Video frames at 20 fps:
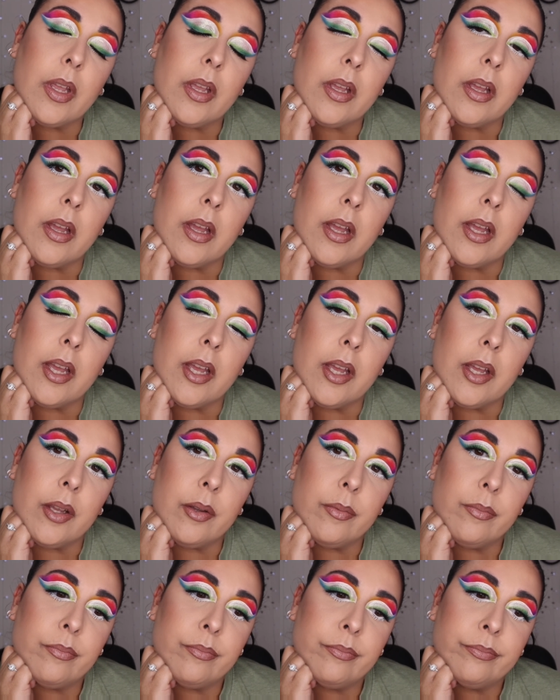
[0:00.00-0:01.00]

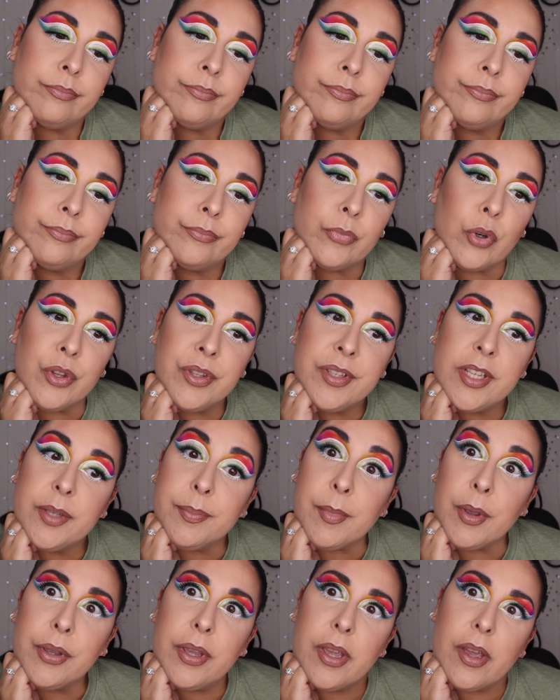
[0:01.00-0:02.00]
bronzy
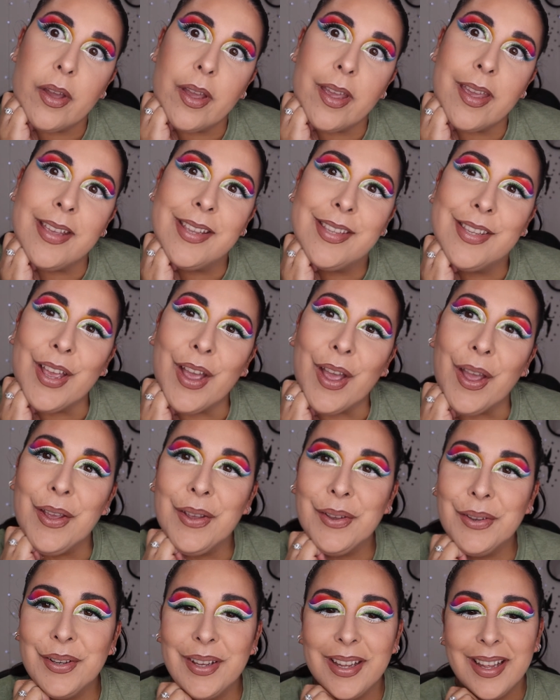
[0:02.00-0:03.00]
smoky eyes. So
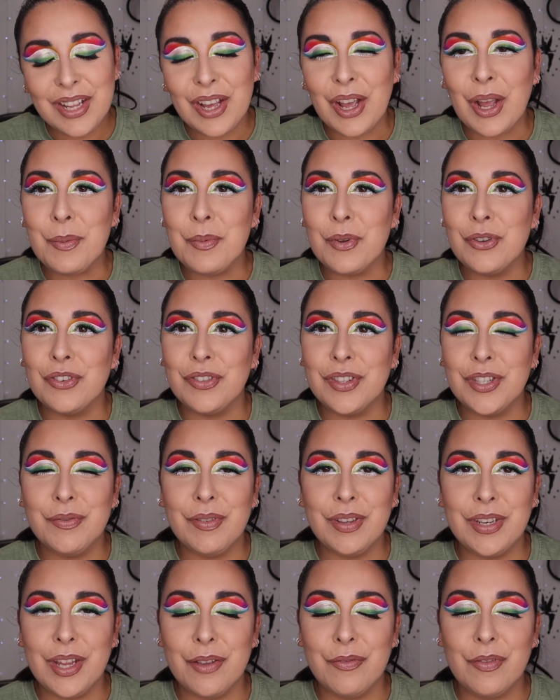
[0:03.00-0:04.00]
really hope you enjoyed this
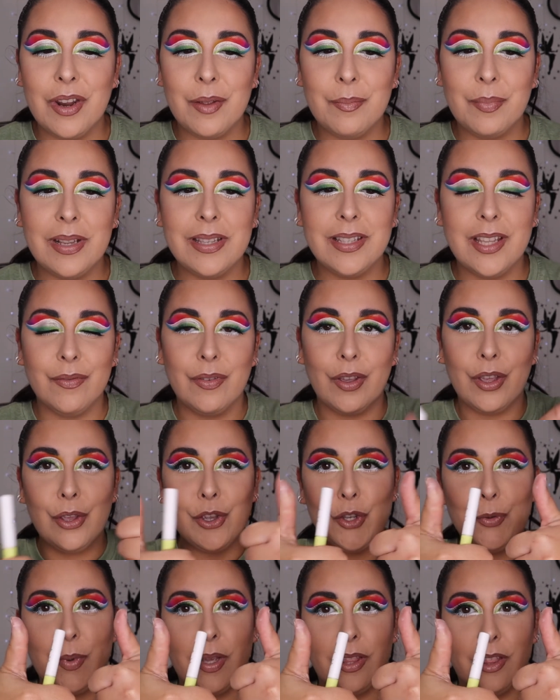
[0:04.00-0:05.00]
video. If you did, please give it a
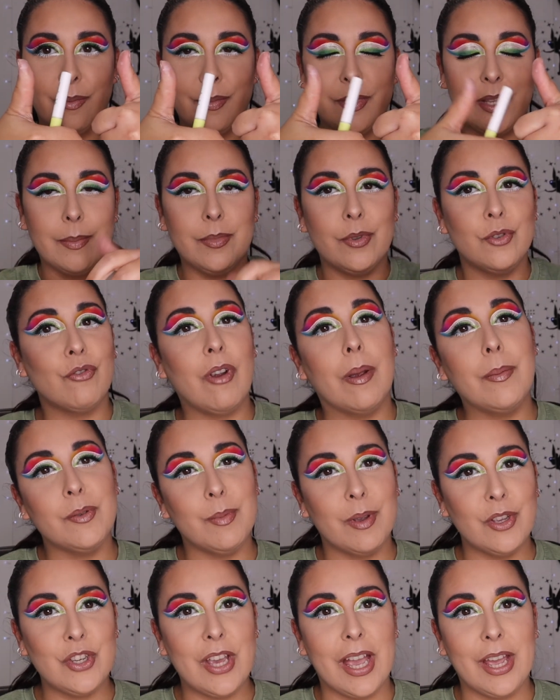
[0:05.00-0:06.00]
huge big thumbs up. Subscribe to
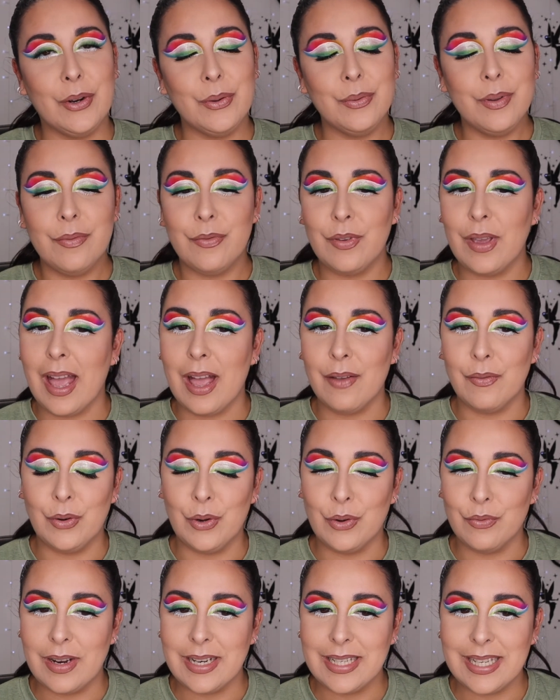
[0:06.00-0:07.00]
my channel if you haven't
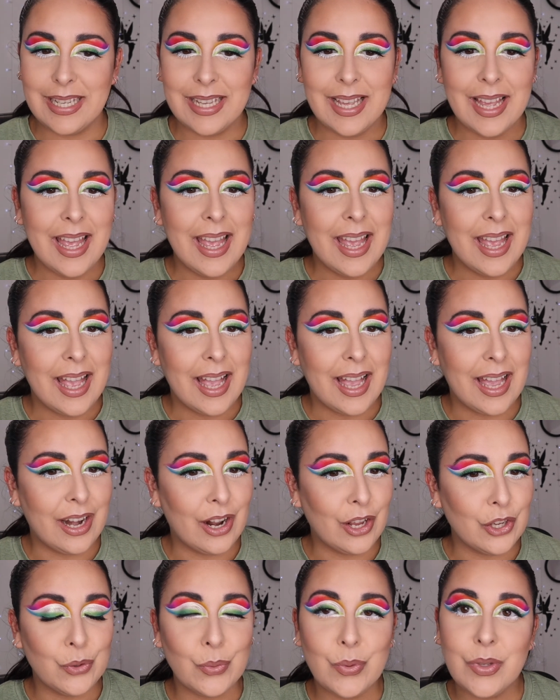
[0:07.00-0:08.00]
already. And
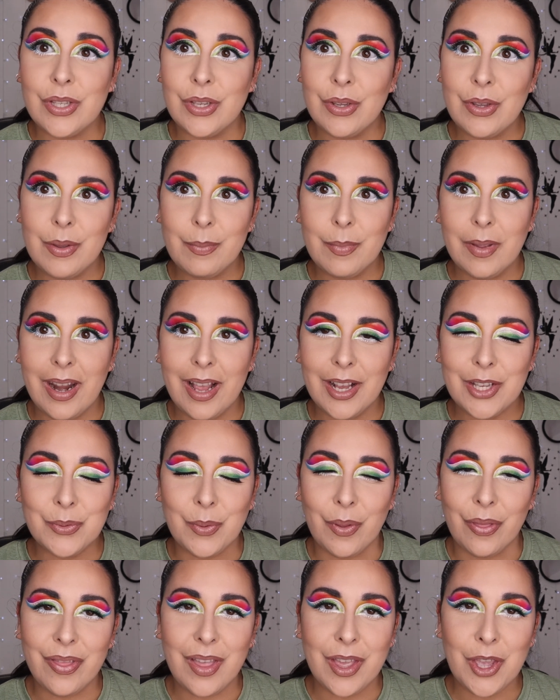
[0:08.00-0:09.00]
I shall see you in my next
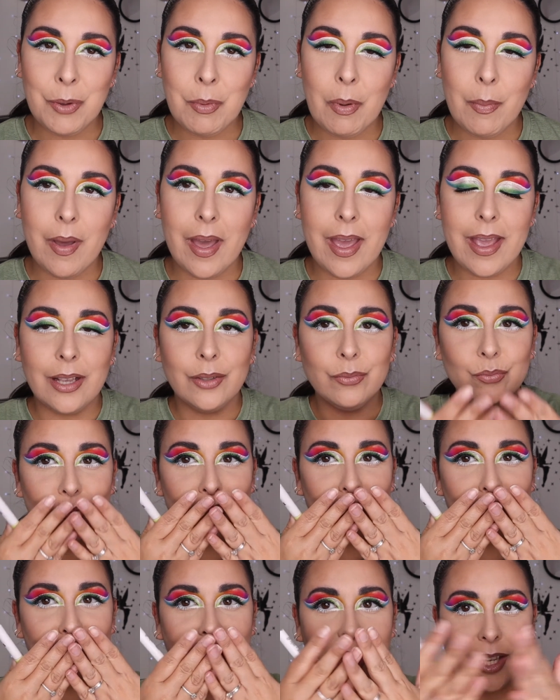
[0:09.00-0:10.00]
one. Thank you. Bye bye.
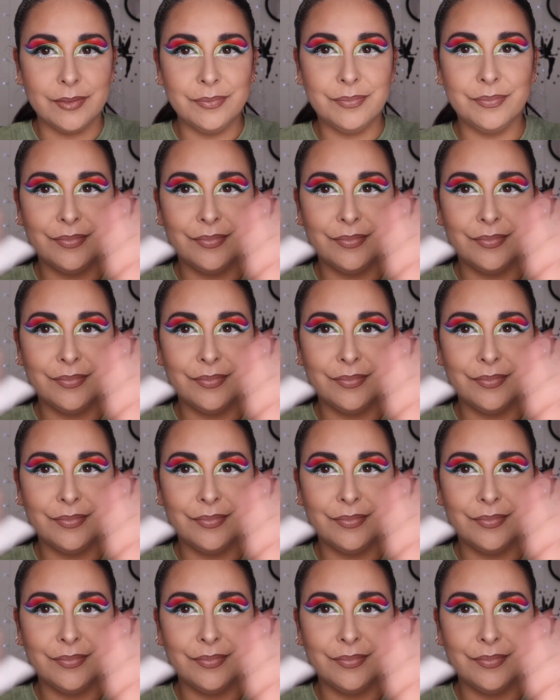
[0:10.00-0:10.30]
Mwah.